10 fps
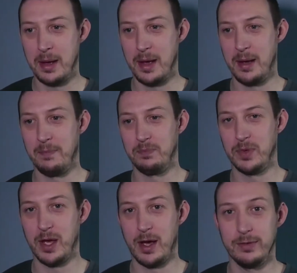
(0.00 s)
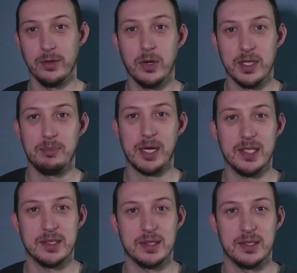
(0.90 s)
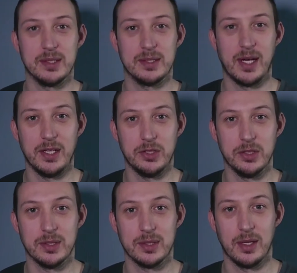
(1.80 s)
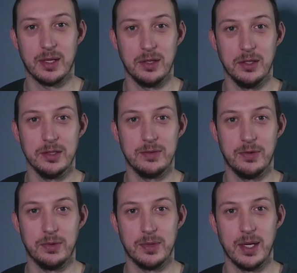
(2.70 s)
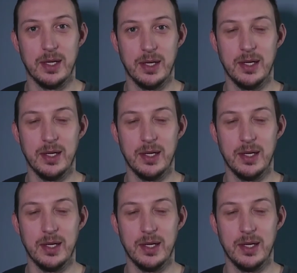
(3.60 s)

I haven't got any base stations like I used for